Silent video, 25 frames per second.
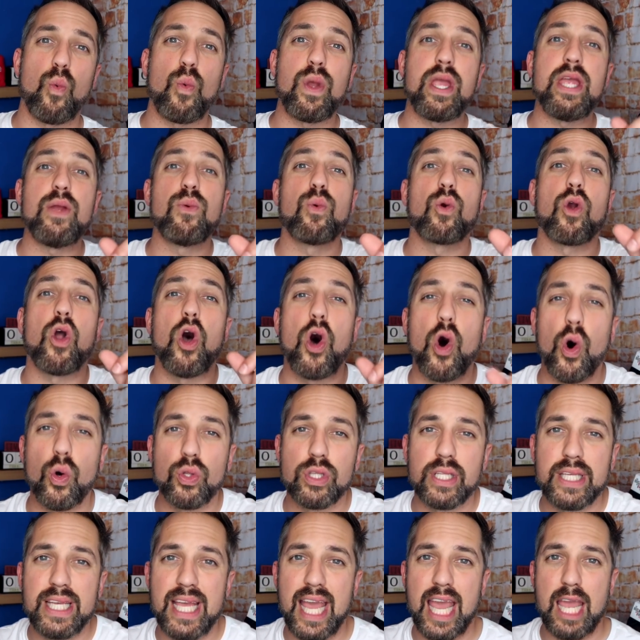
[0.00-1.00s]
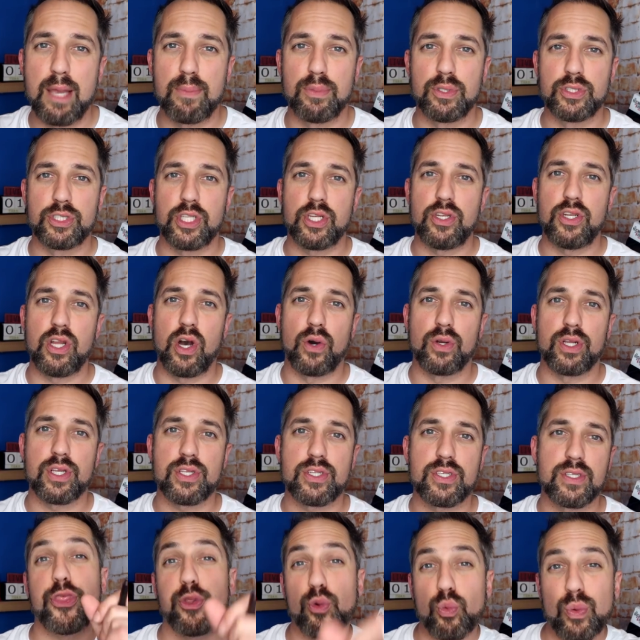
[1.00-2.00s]
we were only able to
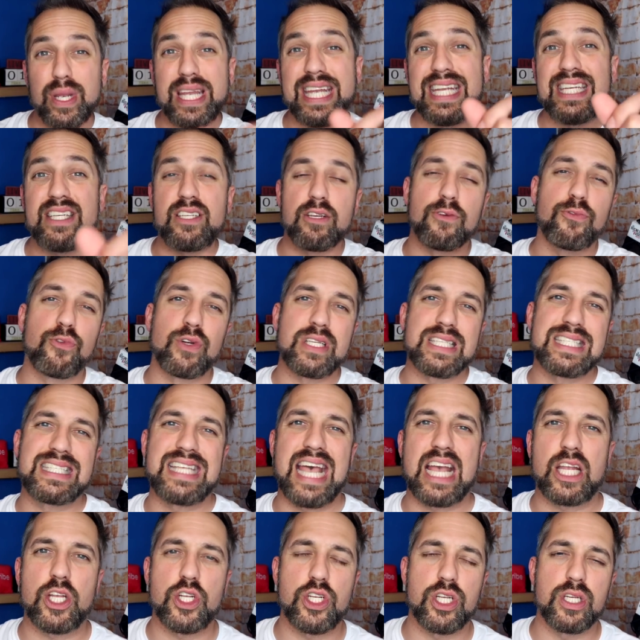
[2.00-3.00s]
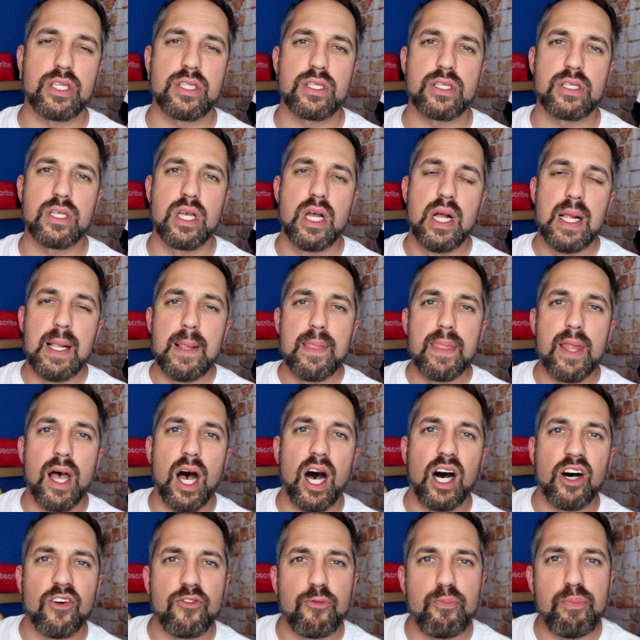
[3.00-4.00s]
notice three different sections
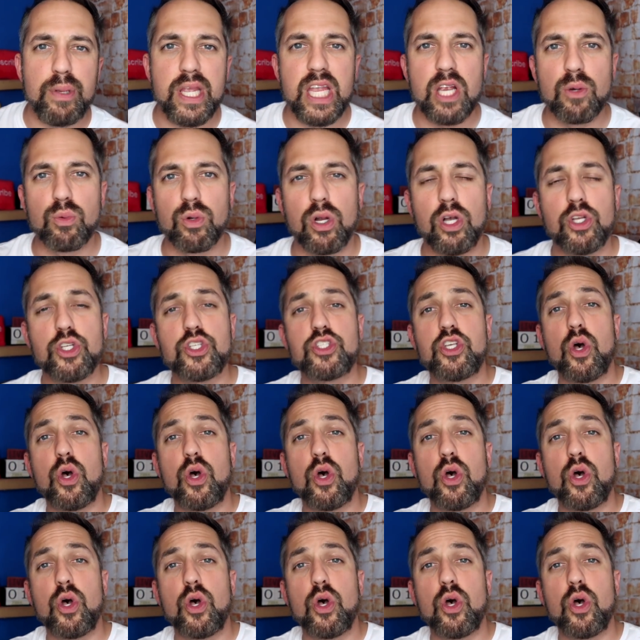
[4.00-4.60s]
of B-roll.